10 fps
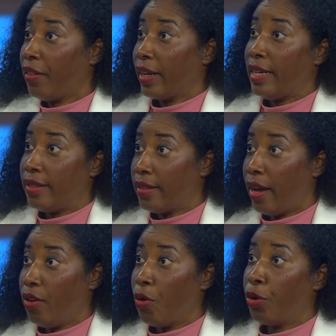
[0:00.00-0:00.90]
like he
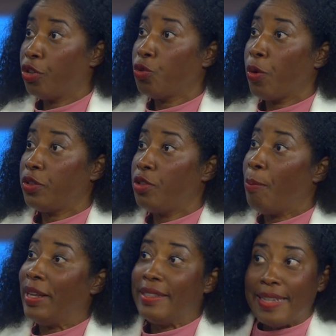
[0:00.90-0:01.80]
said, or just wants to
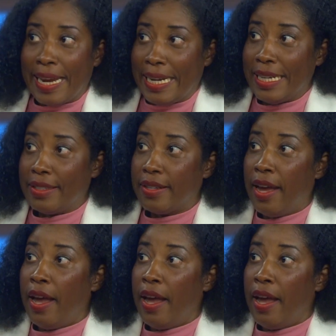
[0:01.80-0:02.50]
maintain it,